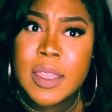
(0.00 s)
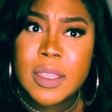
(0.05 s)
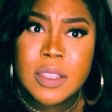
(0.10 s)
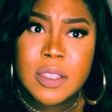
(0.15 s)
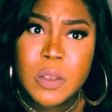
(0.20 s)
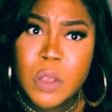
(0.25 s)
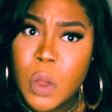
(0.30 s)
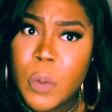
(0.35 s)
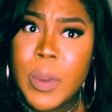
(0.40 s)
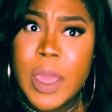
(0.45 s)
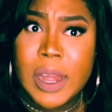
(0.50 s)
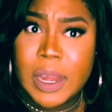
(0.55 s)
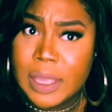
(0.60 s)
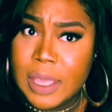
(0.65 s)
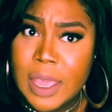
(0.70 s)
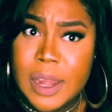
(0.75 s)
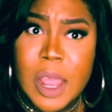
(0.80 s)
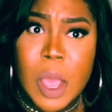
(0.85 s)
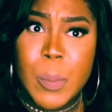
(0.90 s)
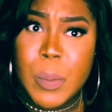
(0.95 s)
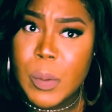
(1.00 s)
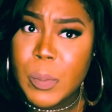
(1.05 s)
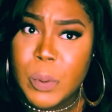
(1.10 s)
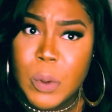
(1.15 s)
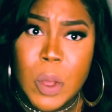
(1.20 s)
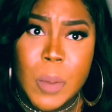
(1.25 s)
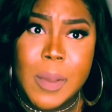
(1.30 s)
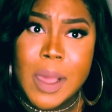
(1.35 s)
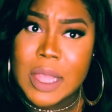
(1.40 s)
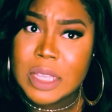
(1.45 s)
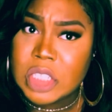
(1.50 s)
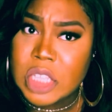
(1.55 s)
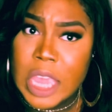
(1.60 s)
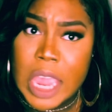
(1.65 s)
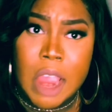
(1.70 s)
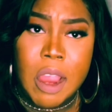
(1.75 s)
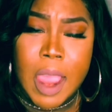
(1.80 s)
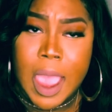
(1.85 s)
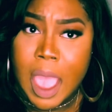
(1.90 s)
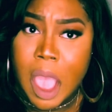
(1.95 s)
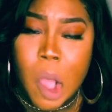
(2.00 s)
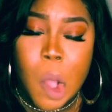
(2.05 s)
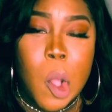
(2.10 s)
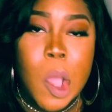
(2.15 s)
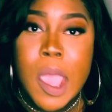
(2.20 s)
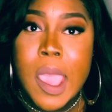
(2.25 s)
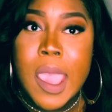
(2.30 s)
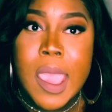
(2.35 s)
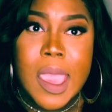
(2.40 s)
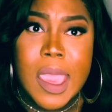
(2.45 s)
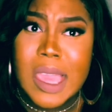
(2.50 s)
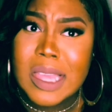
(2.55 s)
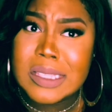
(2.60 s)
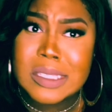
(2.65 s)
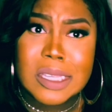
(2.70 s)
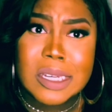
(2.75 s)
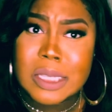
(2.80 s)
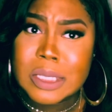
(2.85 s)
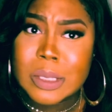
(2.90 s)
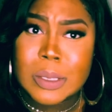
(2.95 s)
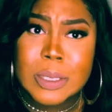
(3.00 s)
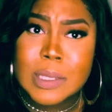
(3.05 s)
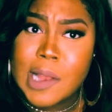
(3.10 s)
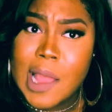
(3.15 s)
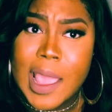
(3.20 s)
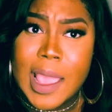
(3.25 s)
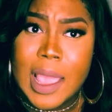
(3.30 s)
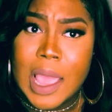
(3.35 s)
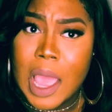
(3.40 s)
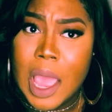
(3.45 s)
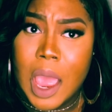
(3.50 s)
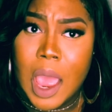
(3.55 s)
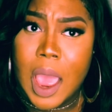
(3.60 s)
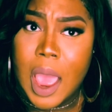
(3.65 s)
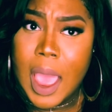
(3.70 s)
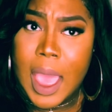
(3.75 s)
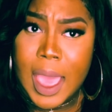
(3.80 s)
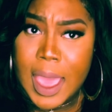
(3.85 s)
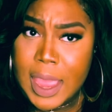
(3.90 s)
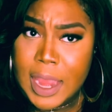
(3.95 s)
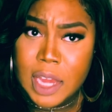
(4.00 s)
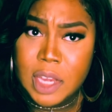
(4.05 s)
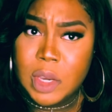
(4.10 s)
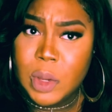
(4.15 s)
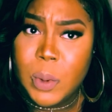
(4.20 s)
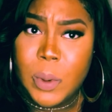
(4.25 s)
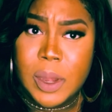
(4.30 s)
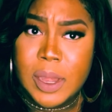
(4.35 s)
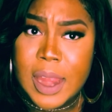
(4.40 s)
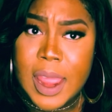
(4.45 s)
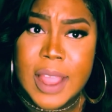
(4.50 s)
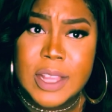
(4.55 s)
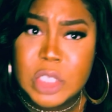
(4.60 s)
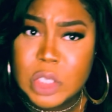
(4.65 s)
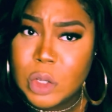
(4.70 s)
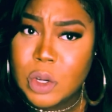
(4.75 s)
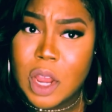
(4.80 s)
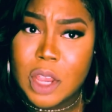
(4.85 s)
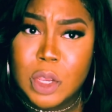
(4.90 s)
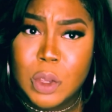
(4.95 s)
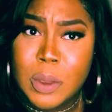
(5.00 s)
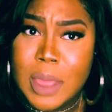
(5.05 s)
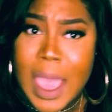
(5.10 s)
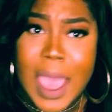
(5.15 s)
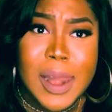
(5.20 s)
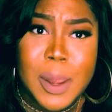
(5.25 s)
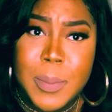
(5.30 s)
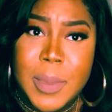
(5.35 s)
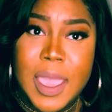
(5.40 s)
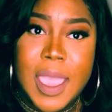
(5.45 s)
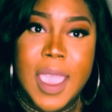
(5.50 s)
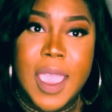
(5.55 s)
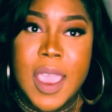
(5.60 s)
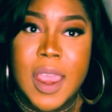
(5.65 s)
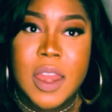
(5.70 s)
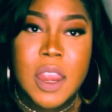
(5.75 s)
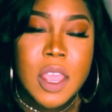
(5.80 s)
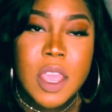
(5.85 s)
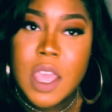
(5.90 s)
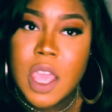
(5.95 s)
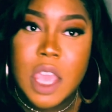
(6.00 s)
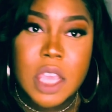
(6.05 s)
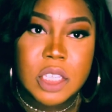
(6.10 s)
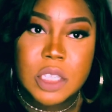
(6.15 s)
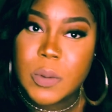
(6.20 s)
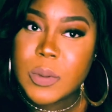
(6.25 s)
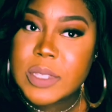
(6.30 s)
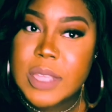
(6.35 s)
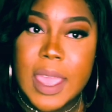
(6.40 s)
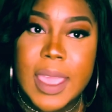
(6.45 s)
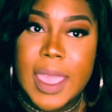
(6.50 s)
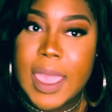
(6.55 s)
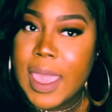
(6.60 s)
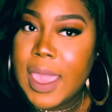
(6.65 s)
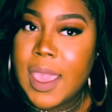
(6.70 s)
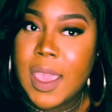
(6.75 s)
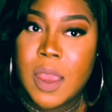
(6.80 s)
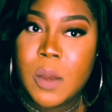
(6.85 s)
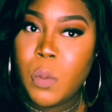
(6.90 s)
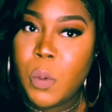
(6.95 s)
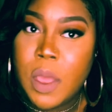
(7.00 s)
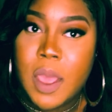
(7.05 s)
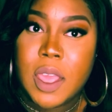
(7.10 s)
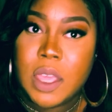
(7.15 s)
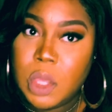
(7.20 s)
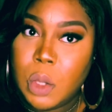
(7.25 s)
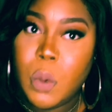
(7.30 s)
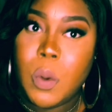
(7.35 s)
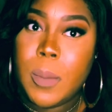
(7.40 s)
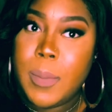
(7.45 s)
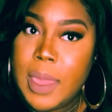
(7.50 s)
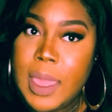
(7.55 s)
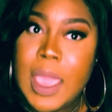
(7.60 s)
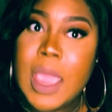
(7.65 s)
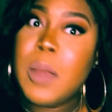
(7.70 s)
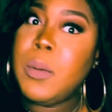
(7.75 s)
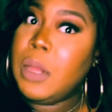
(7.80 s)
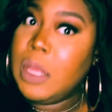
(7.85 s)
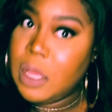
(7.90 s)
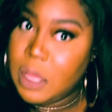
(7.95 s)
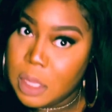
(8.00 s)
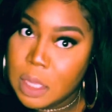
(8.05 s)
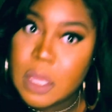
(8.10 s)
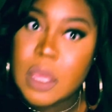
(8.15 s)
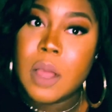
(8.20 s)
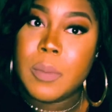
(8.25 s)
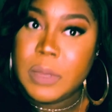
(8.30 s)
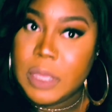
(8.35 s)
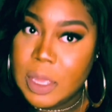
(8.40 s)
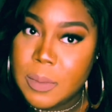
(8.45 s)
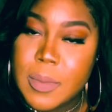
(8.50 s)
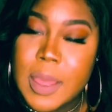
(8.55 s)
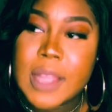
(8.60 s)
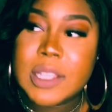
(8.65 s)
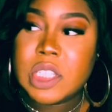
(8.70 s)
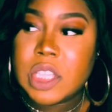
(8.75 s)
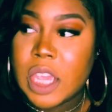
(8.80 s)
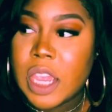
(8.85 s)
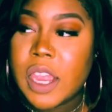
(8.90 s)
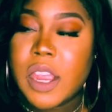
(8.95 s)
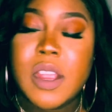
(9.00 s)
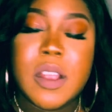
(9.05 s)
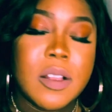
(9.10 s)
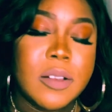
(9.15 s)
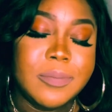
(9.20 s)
you better get up and pull my chair out. And Dennis is like, I ain't doing that. You got a man. And she was like, and what? You a man? Come get my chair.